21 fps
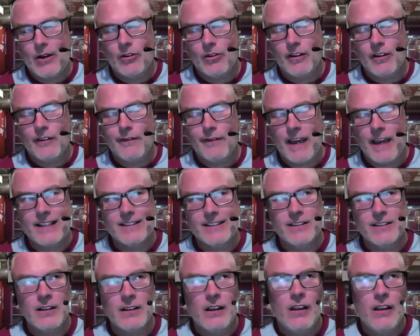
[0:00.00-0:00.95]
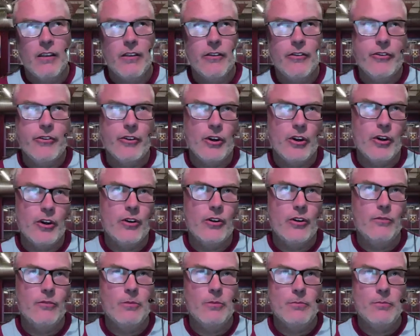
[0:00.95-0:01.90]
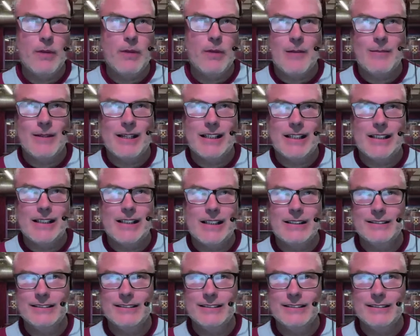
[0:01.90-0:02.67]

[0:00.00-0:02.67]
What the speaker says: on the fact that Mubama